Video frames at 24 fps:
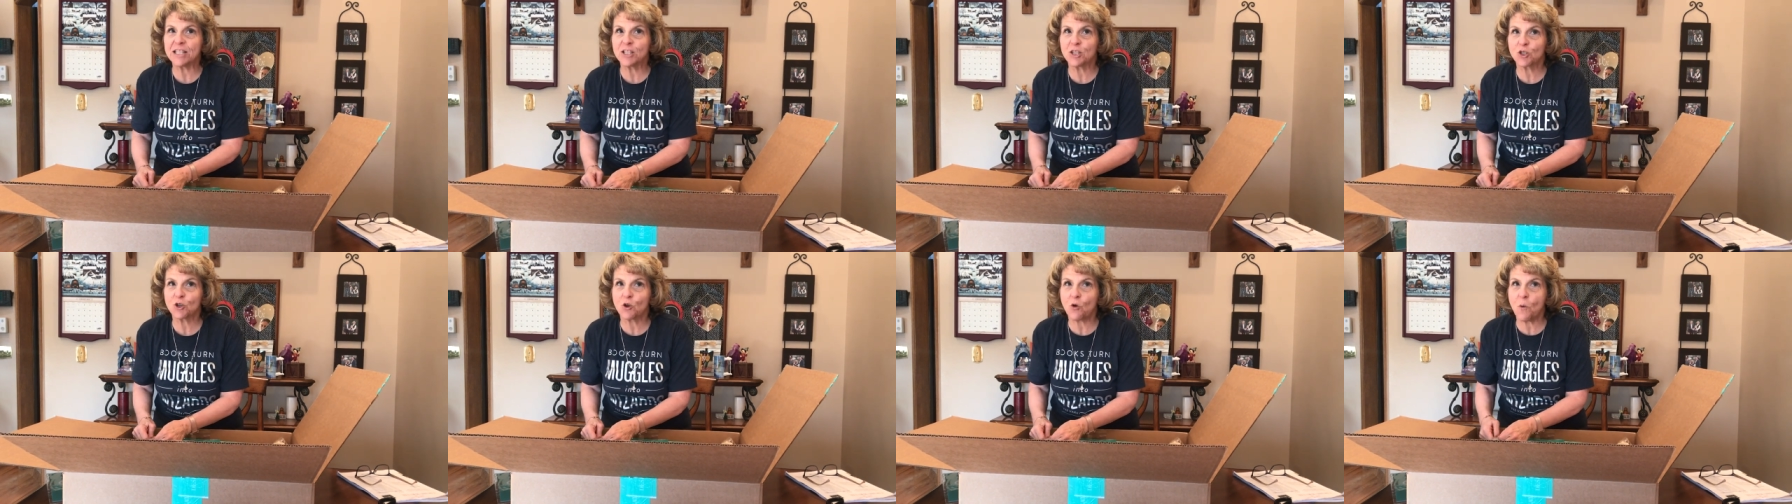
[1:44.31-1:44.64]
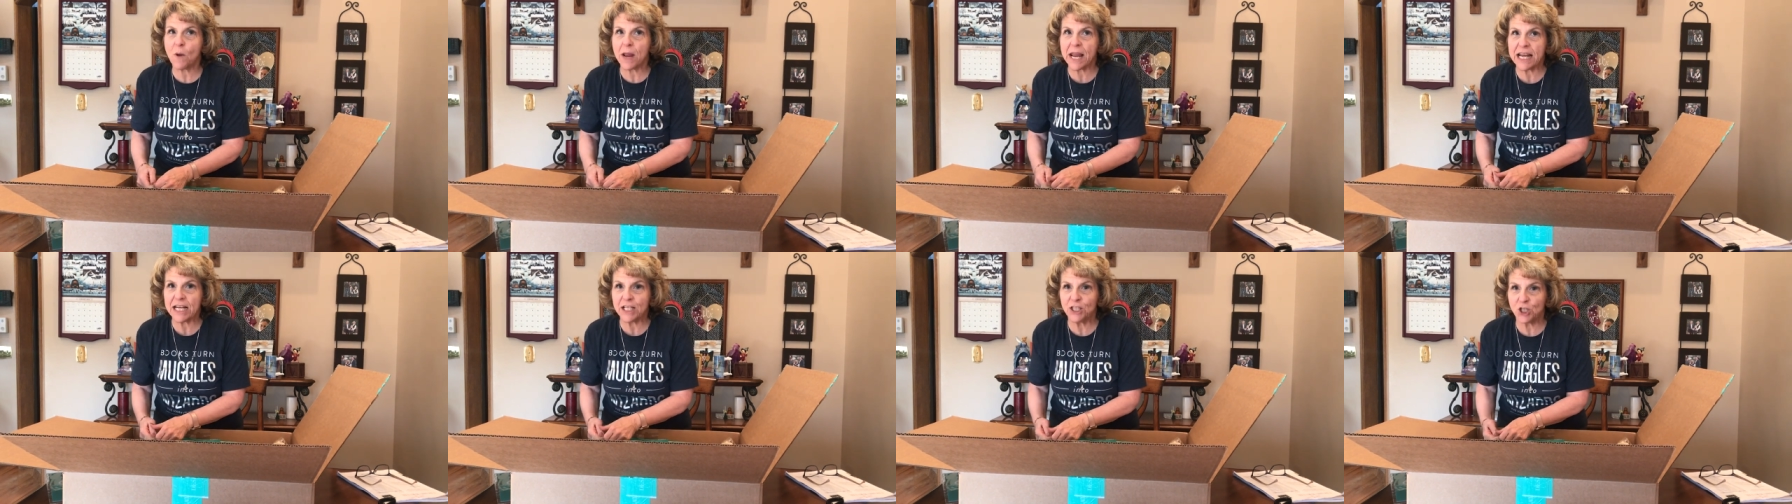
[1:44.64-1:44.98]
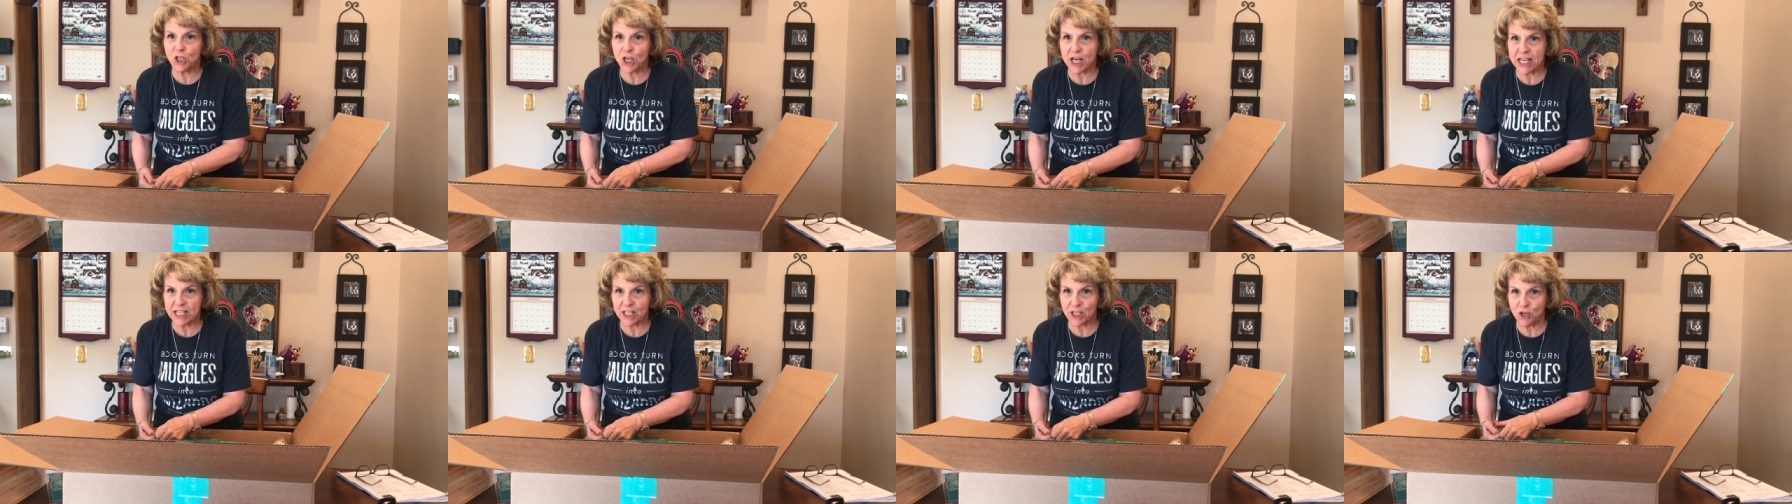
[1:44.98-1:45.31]

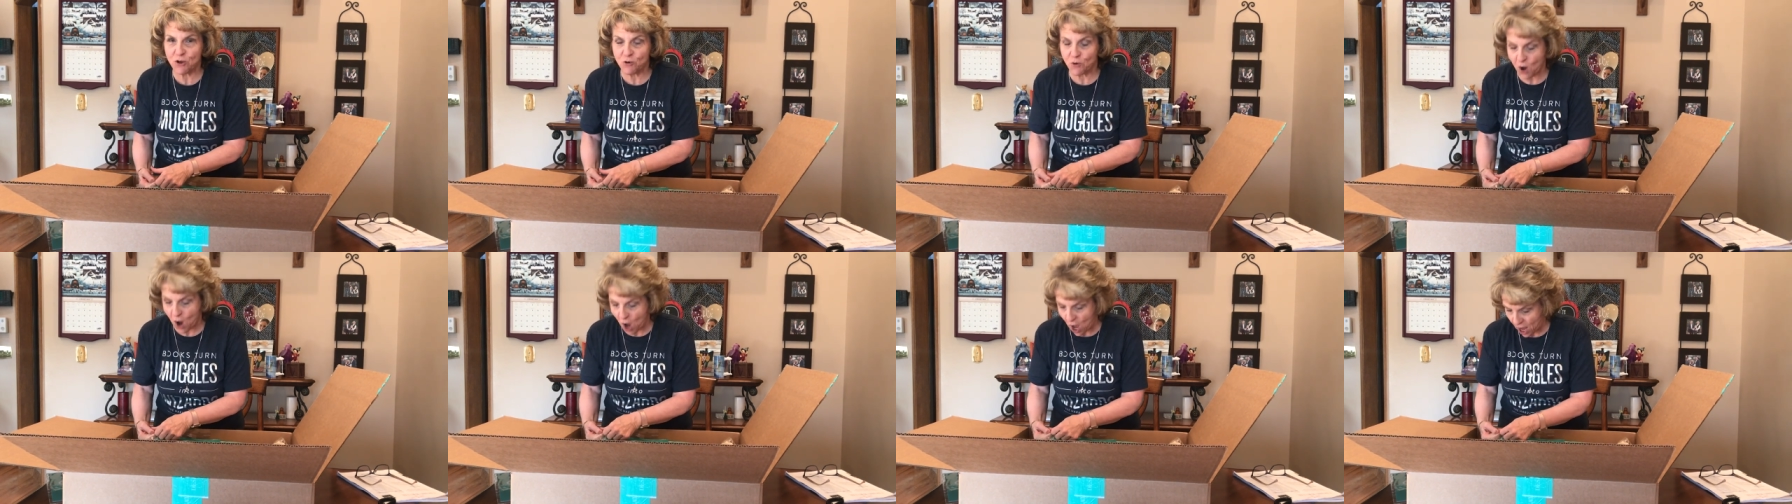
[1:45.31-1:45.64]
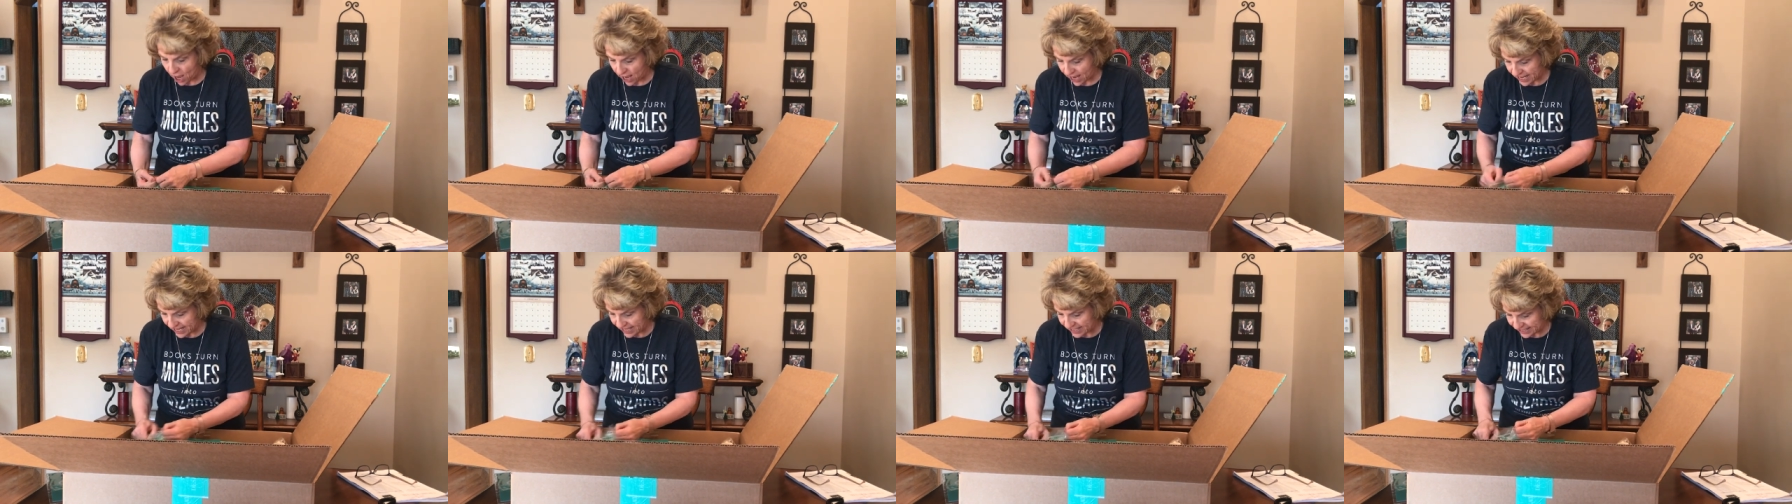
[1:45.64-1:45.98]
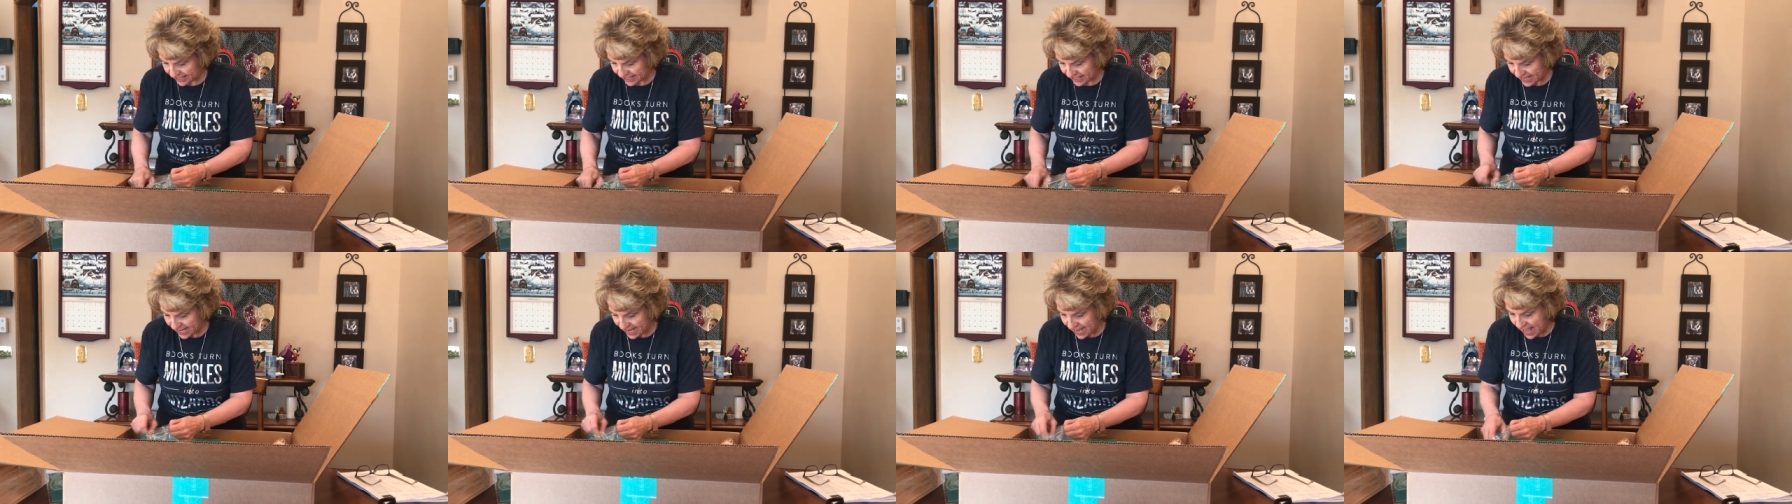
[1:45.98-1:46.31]
squeegees, you
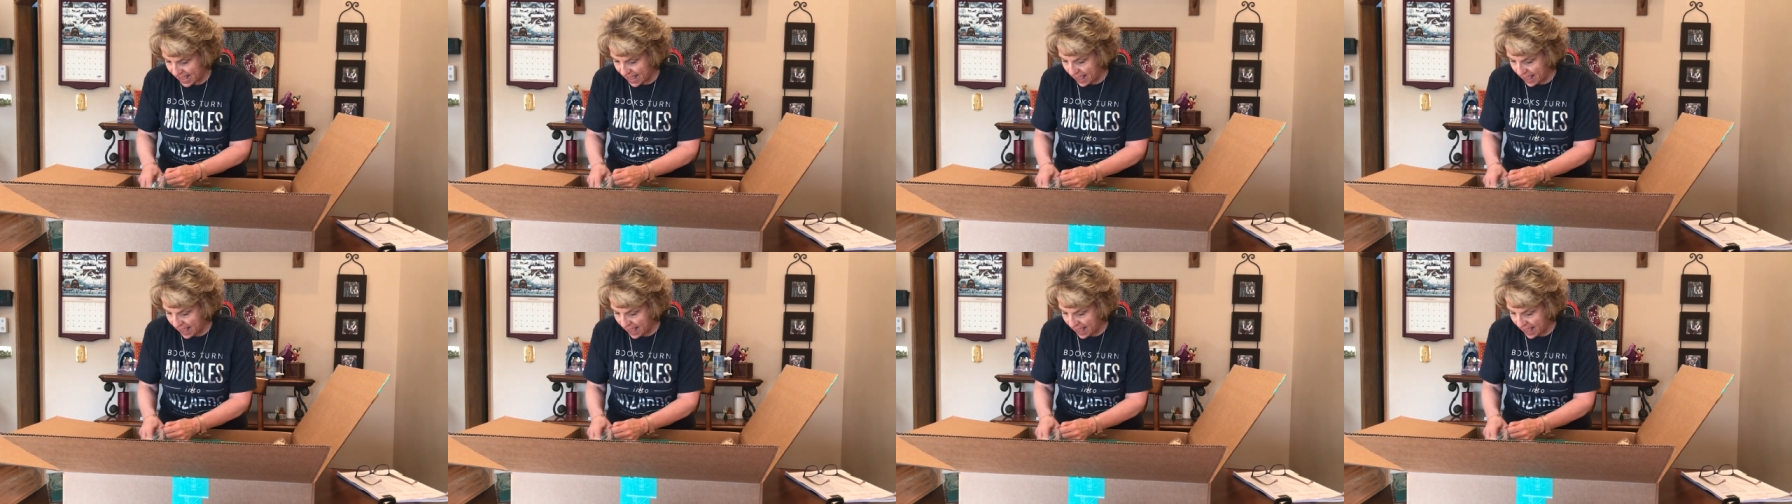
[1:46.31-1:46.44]
guys.